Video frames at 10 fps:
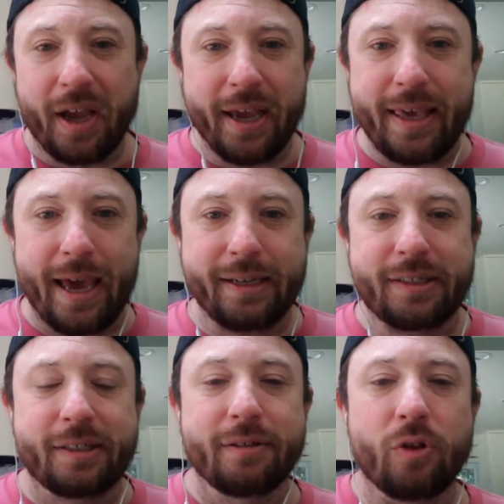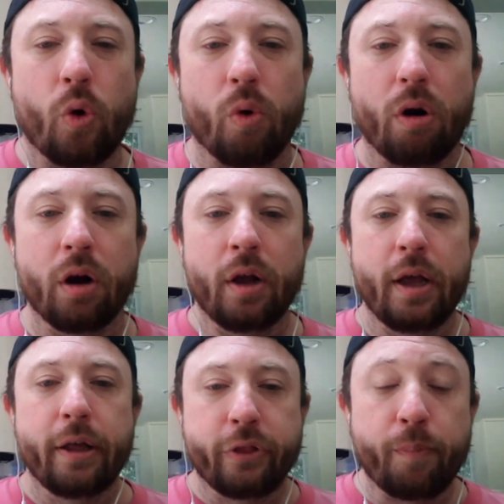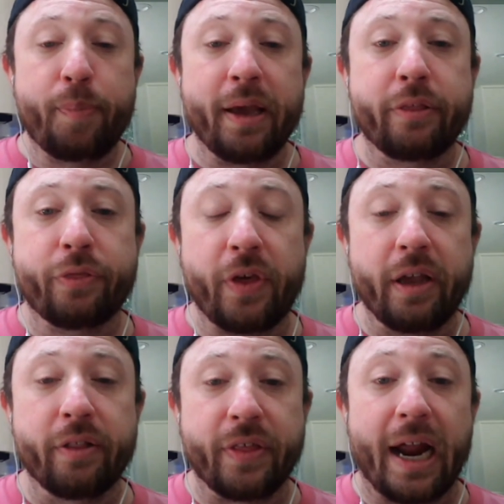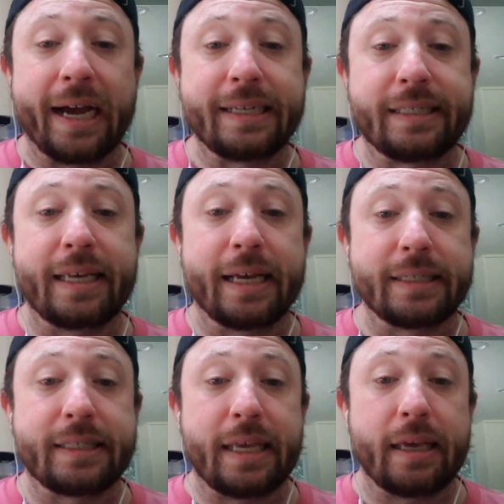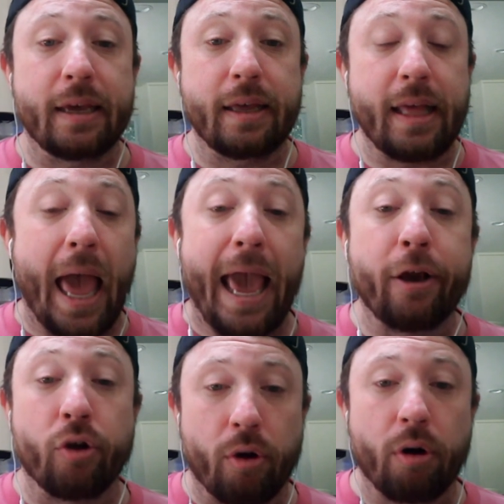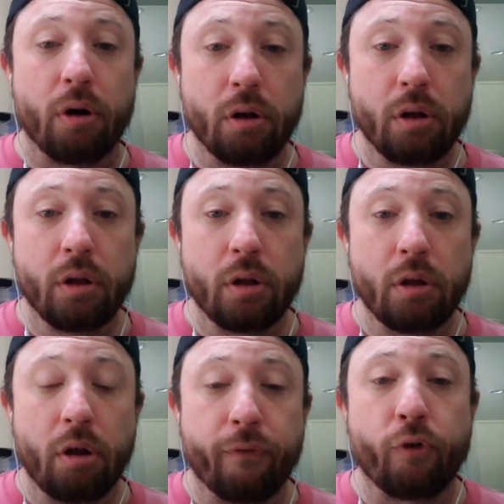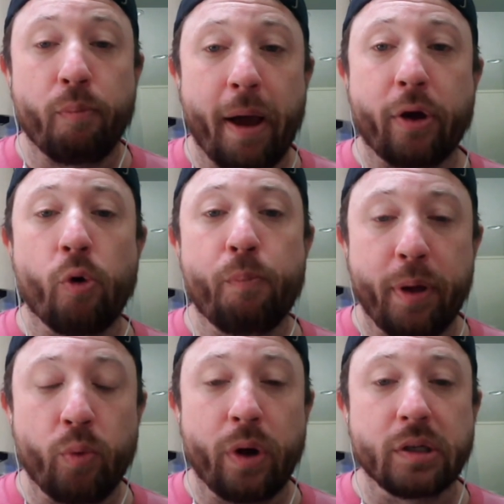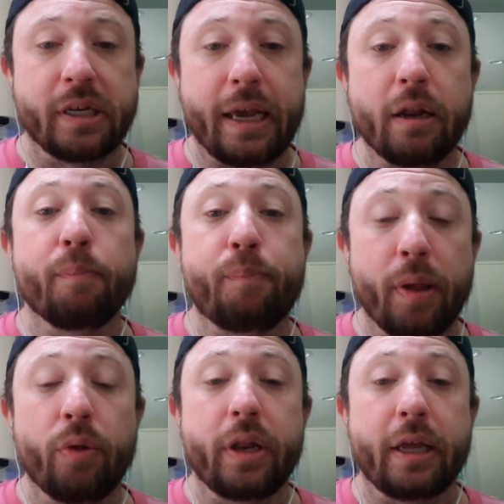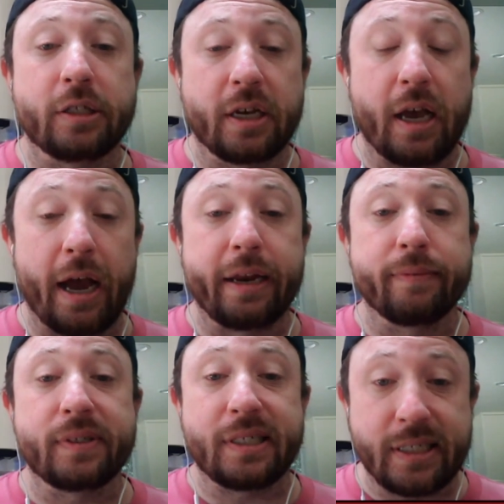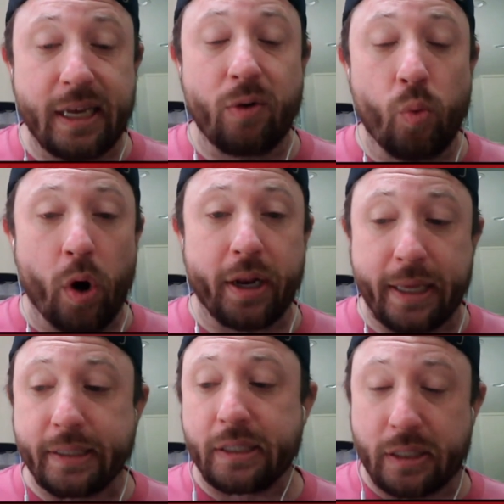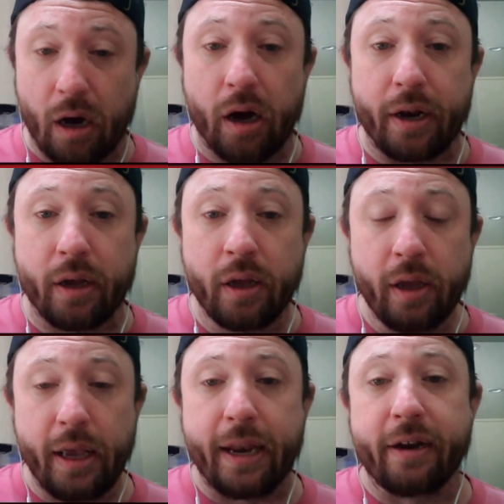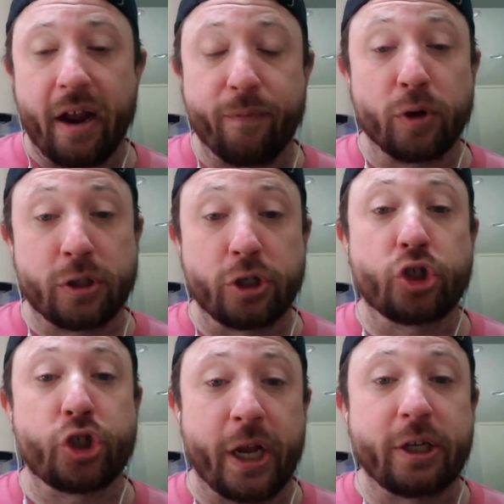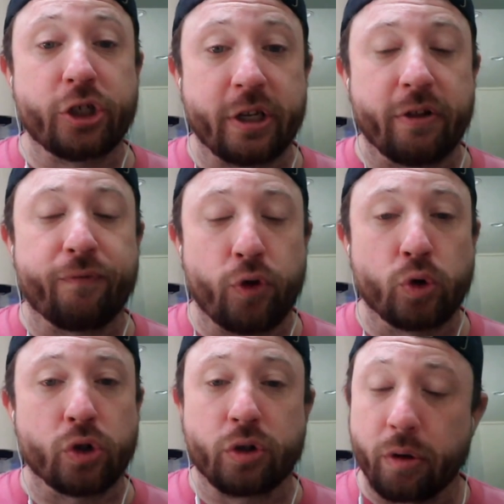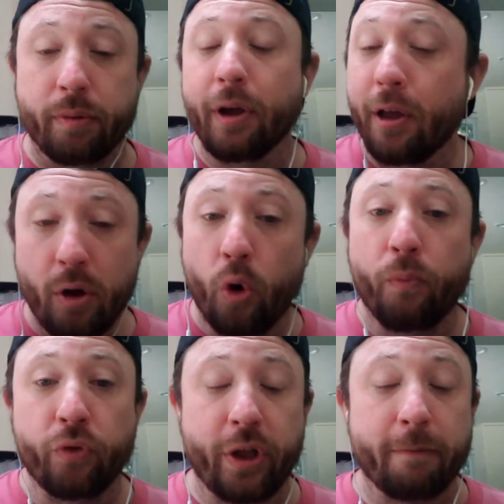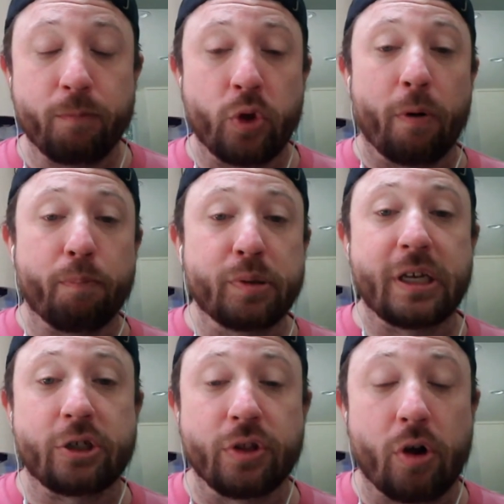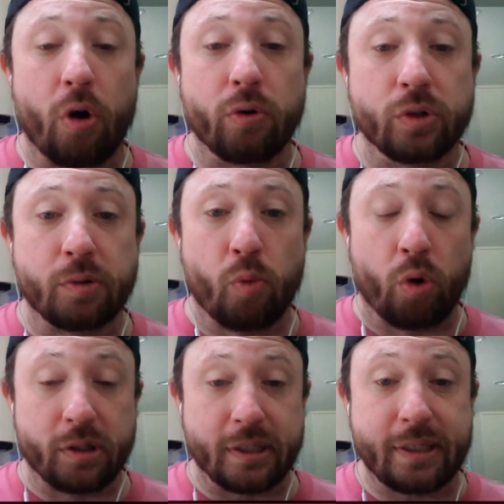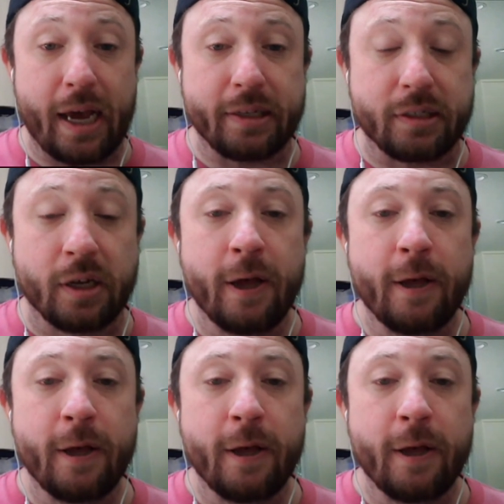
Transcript: I guess, or the big thing that I see as the anchor for Michael Bidwill's inability to kind of see what he's done in an effort to change it in the future to hopefully, you know, position the Cardinals to more success